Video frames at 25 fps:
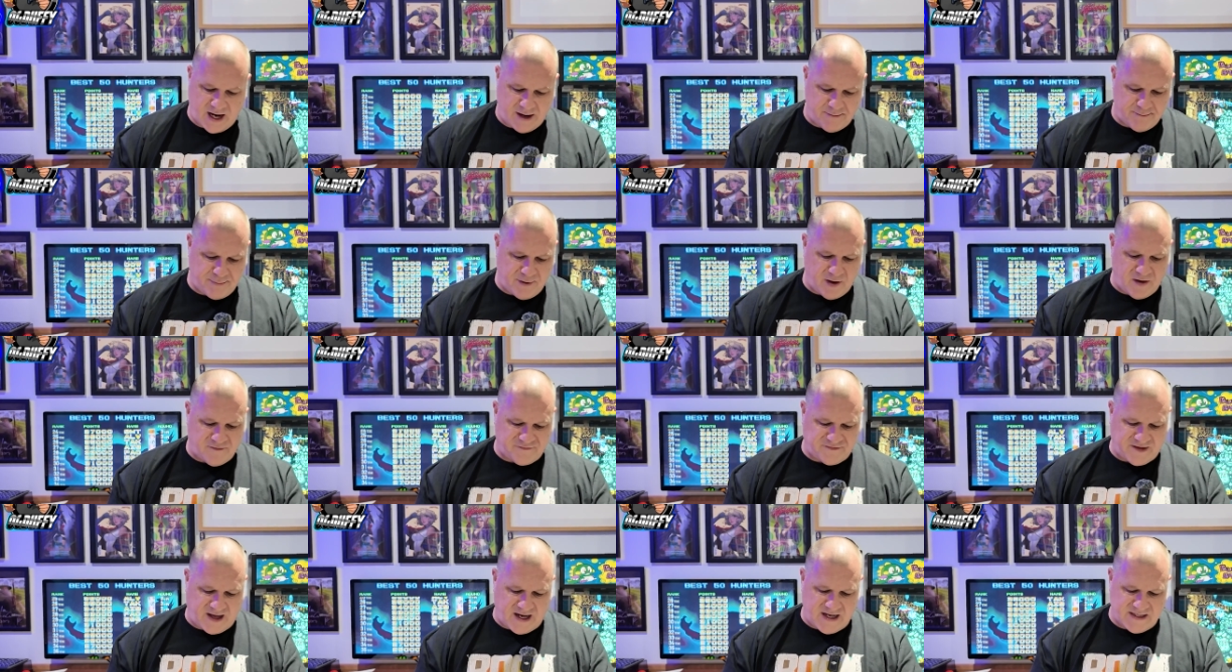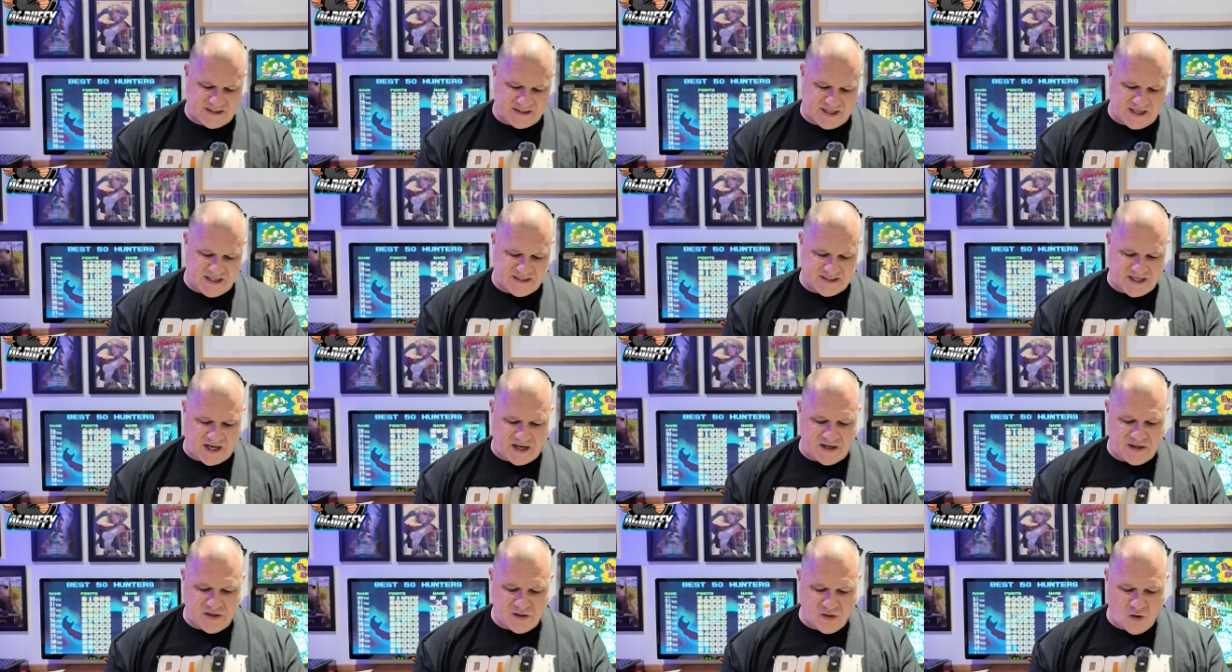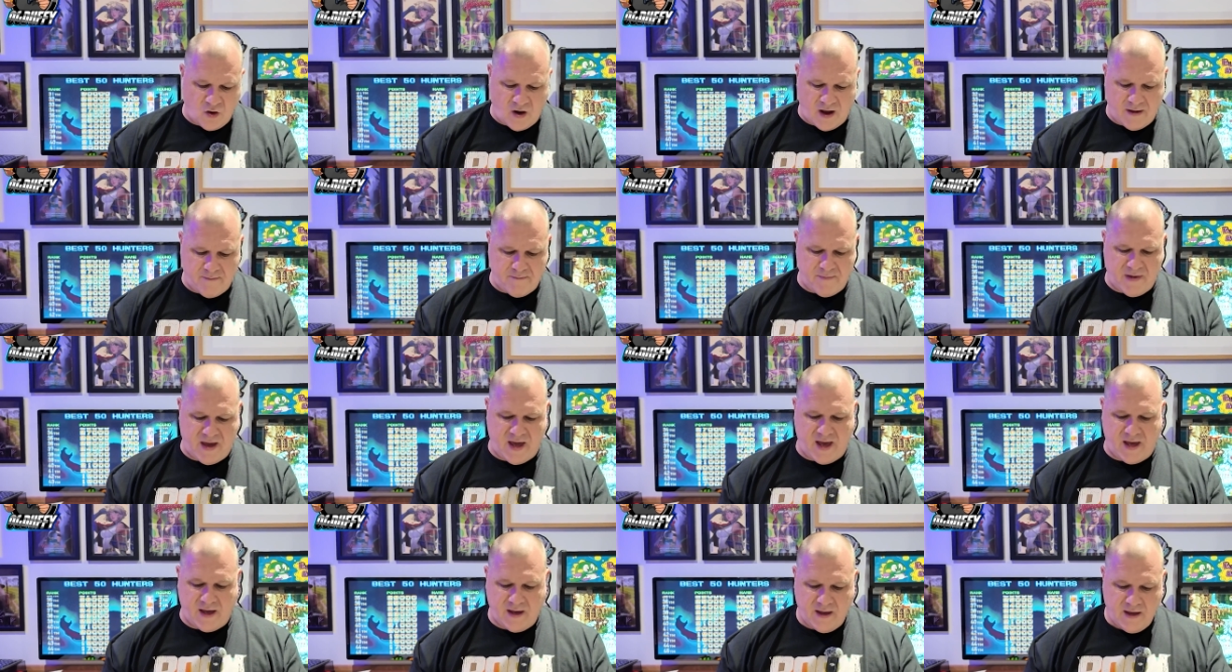and birthdays is a
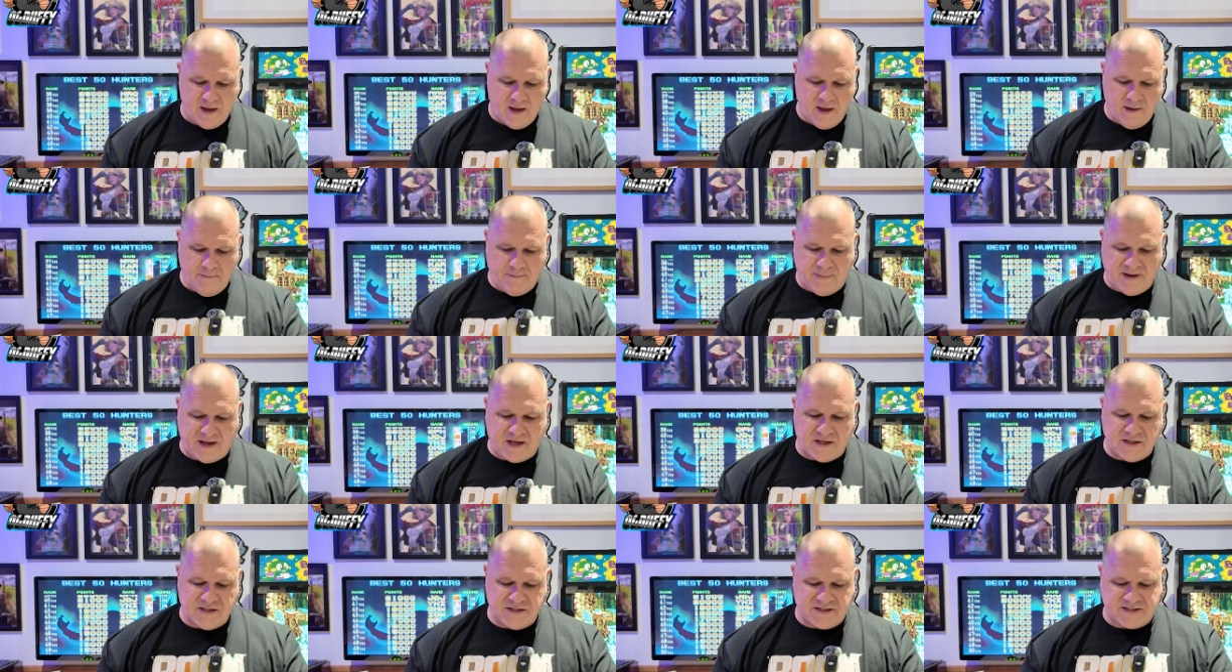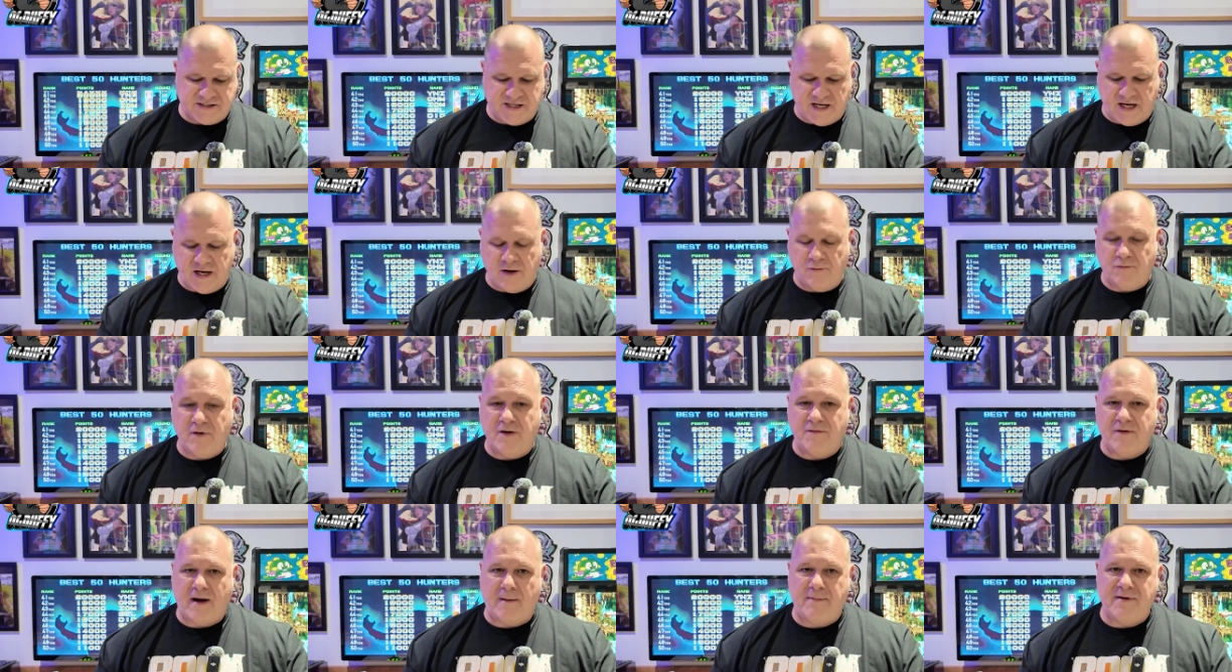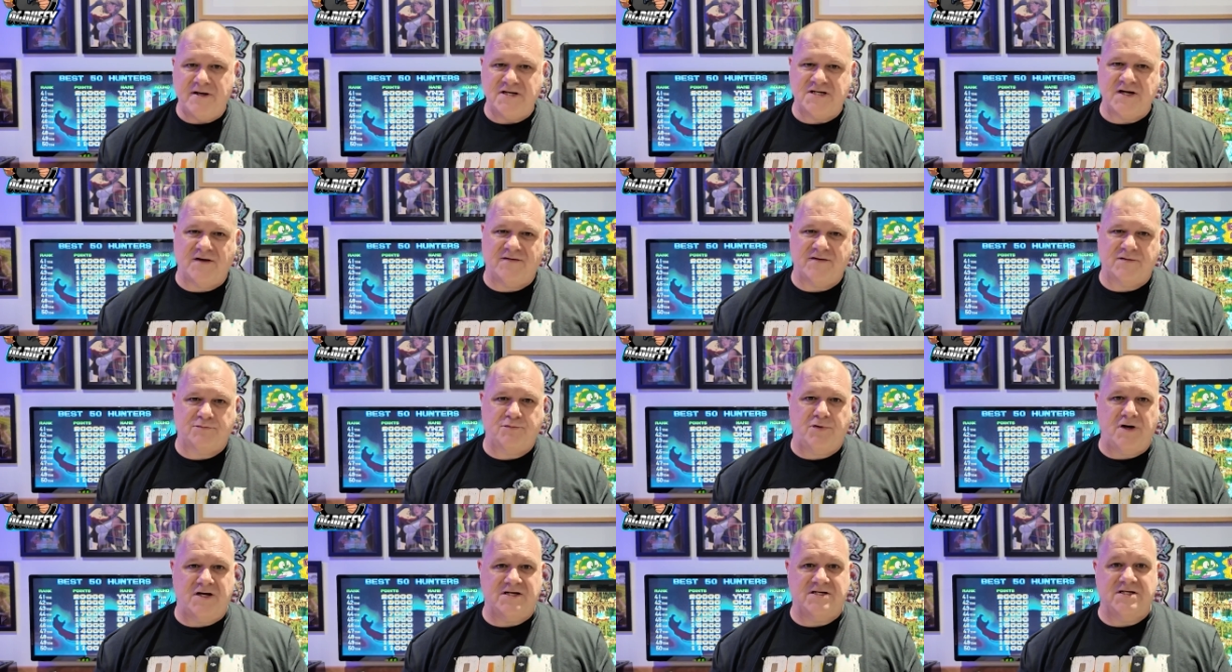nightmare because we wrap each
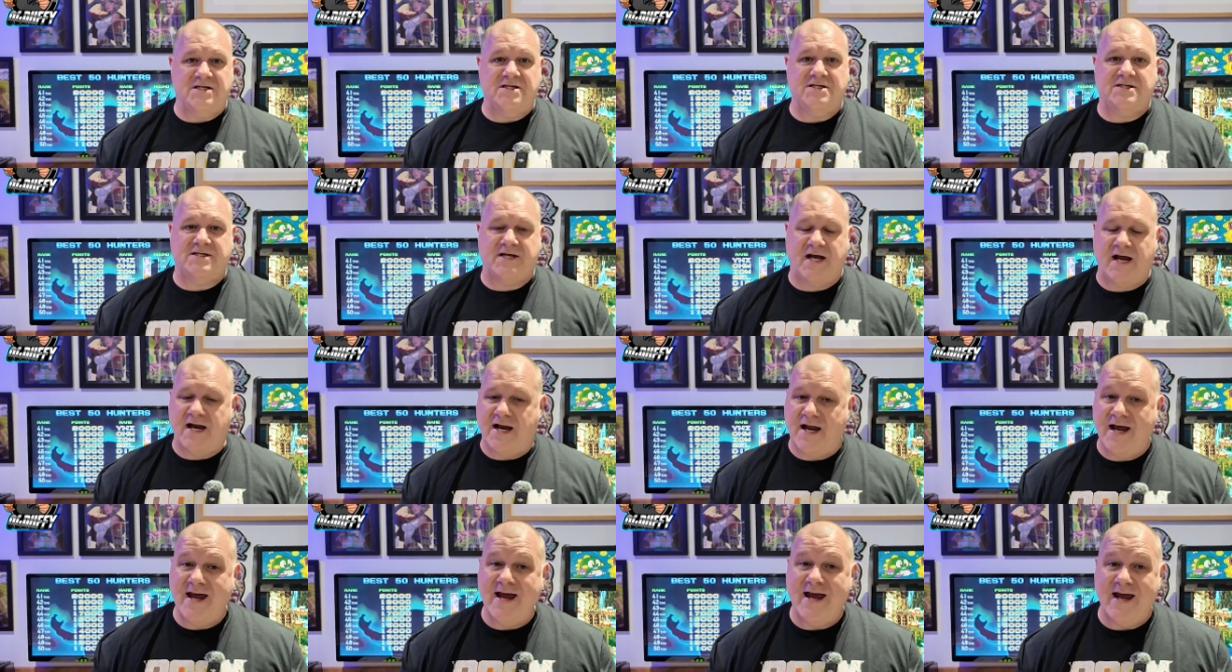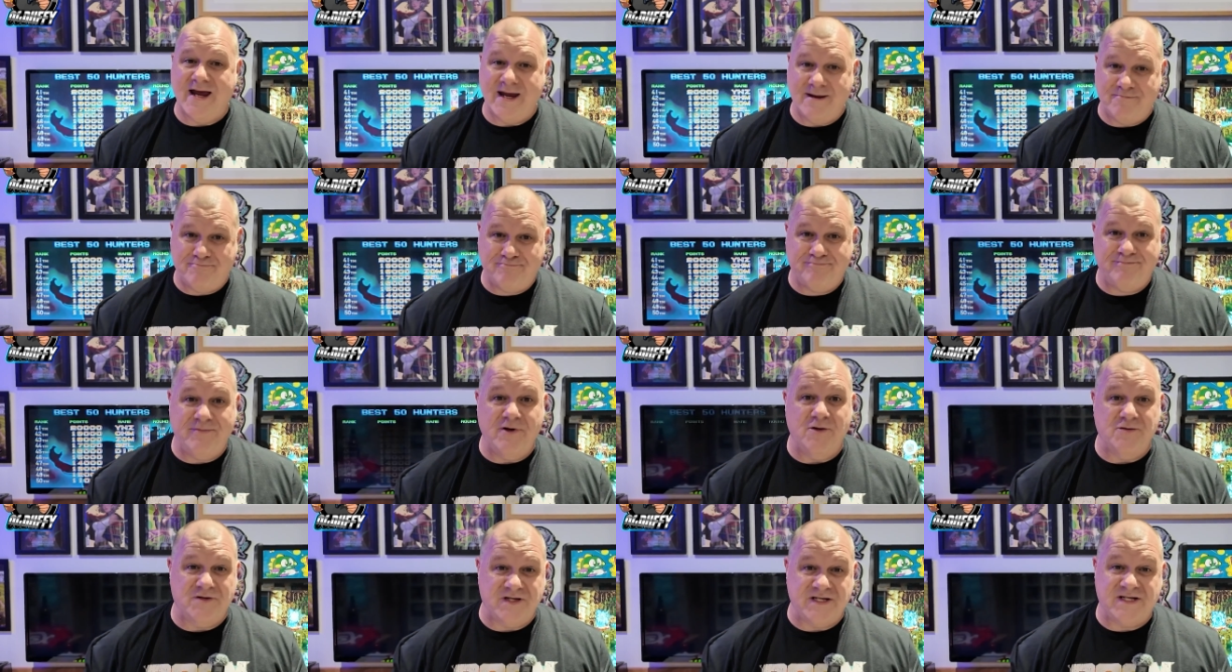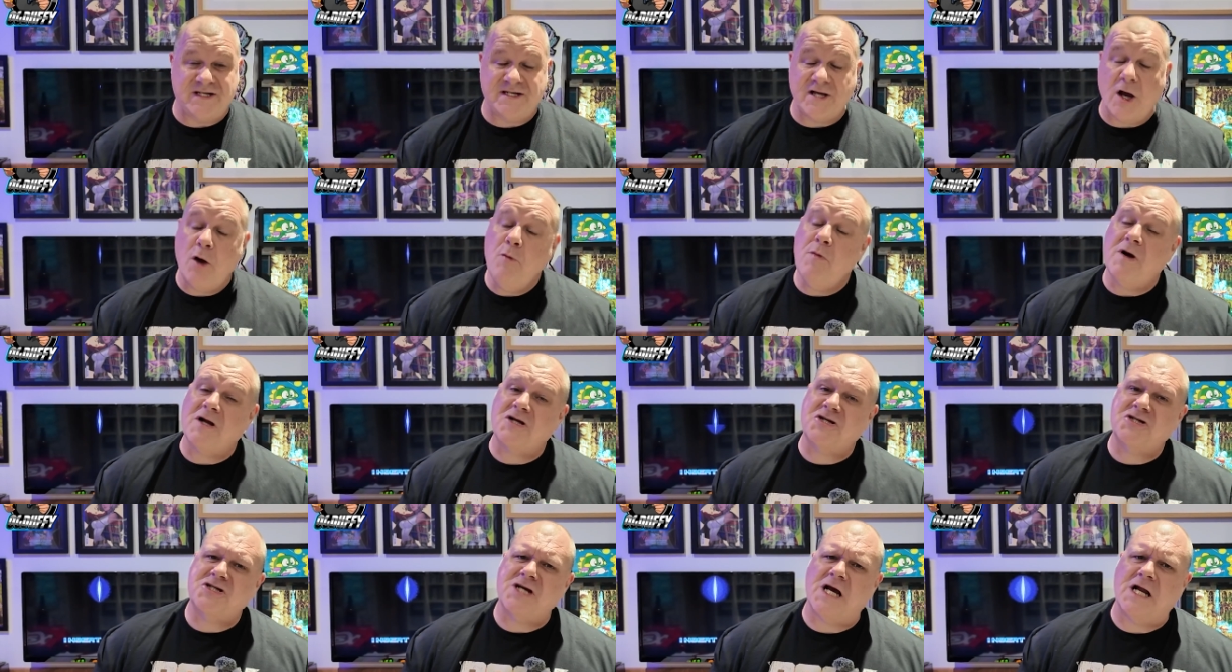other's presents and he uses so
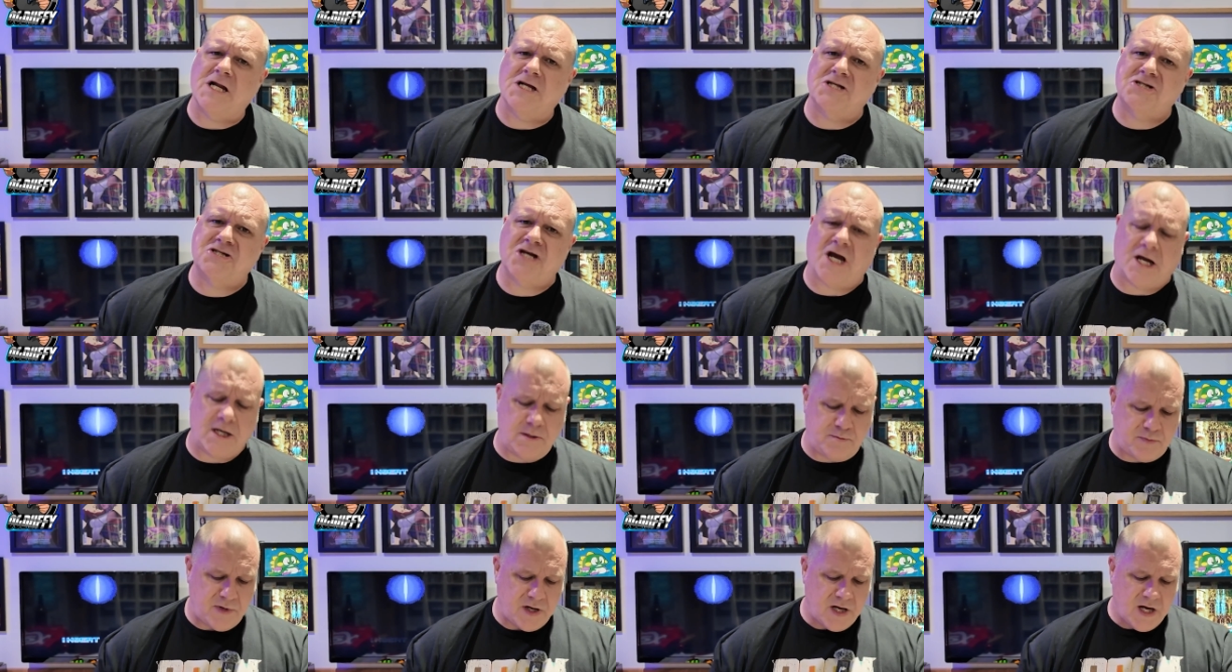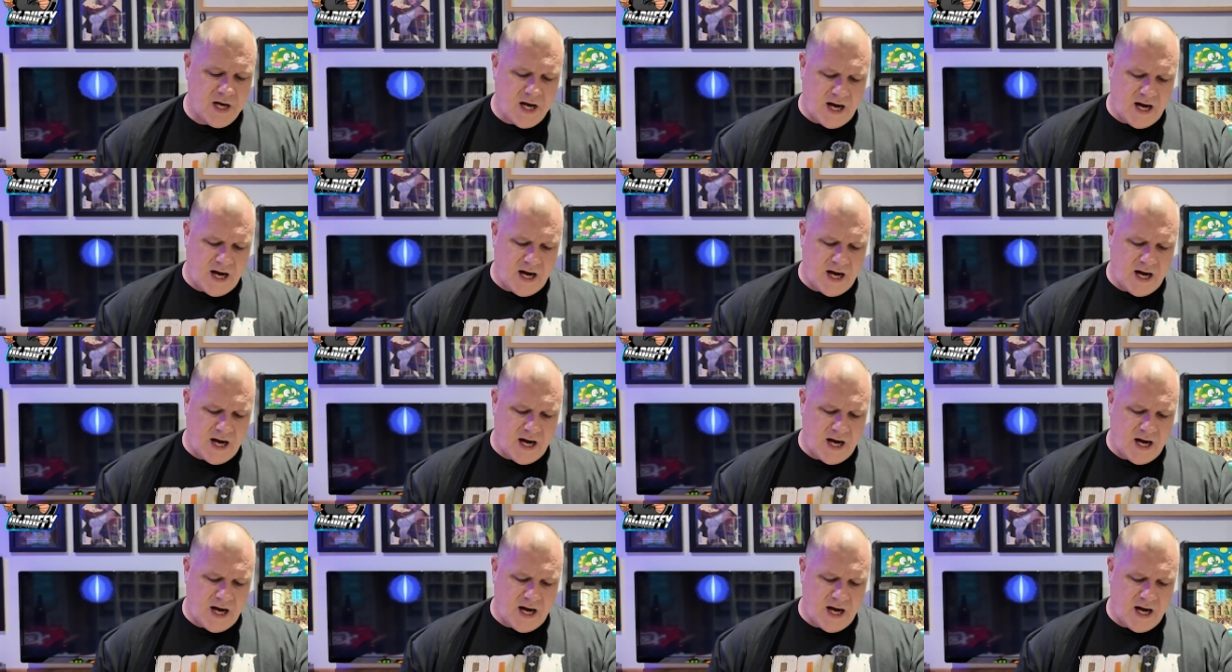much sellotape,